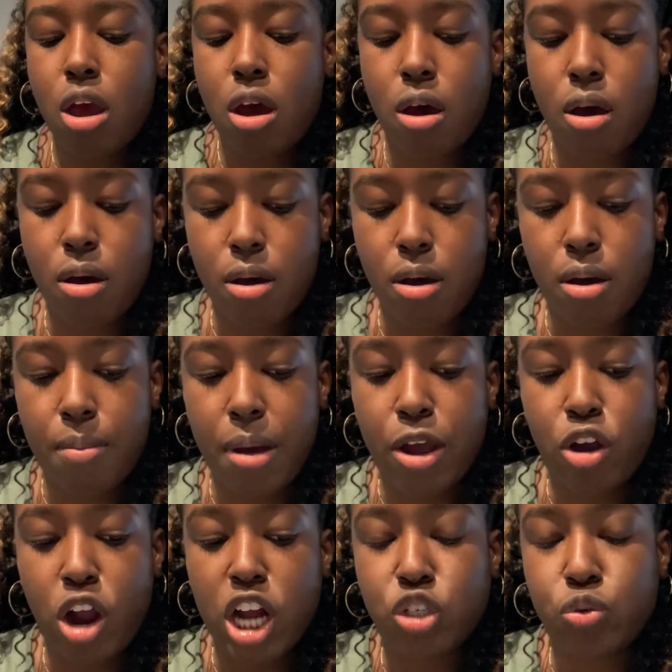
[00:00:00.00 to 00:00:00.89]
I
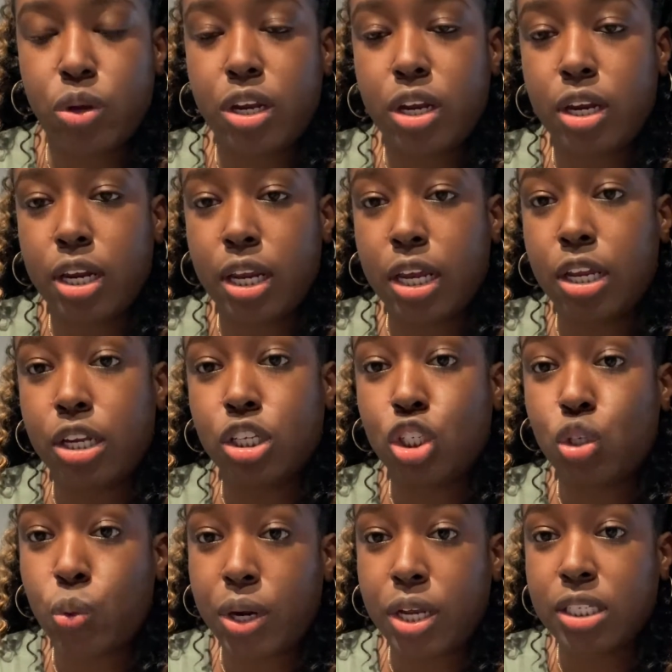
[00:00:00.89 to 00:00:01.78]
graduated in
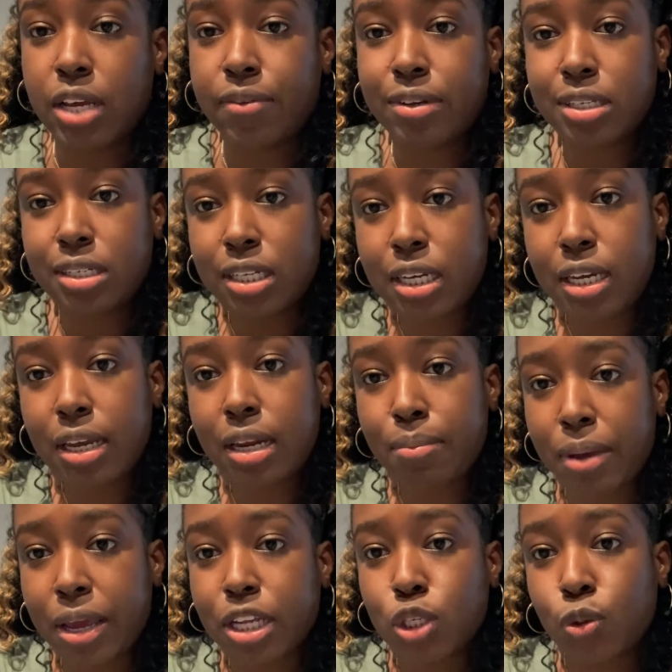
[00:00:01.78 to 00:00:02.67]
2017,
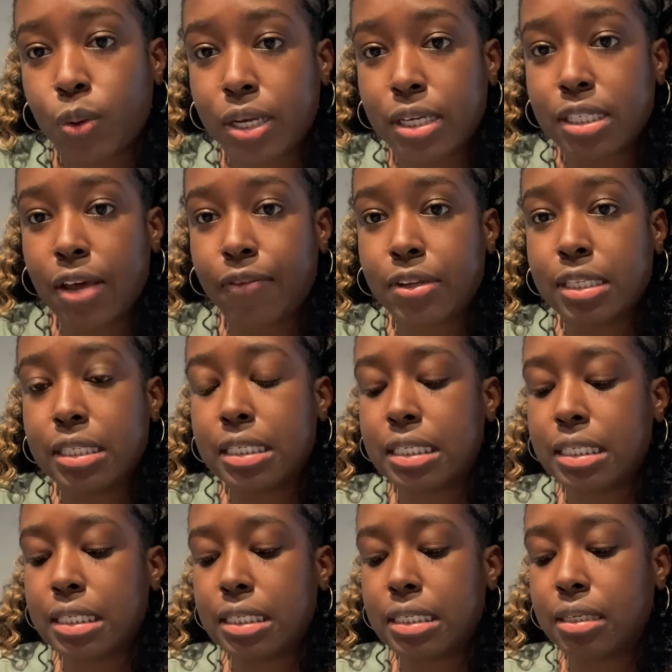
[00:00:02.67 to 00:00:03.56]
May
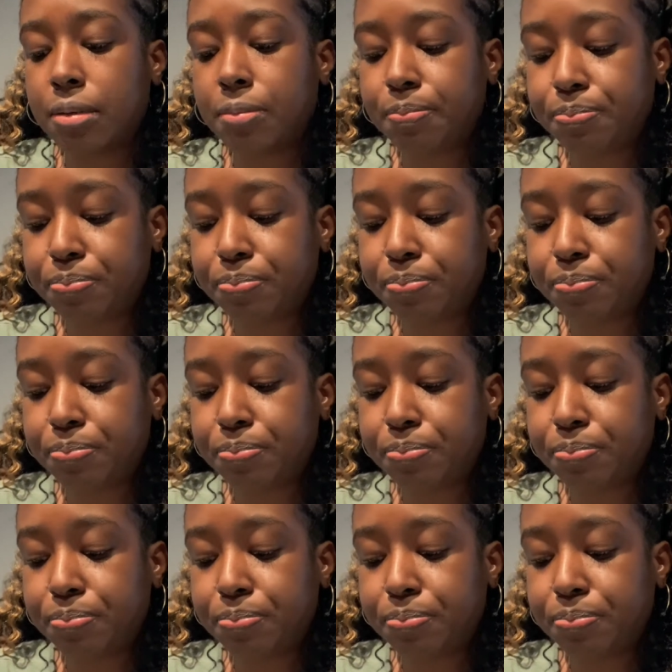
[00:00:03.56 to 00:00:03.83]
2017.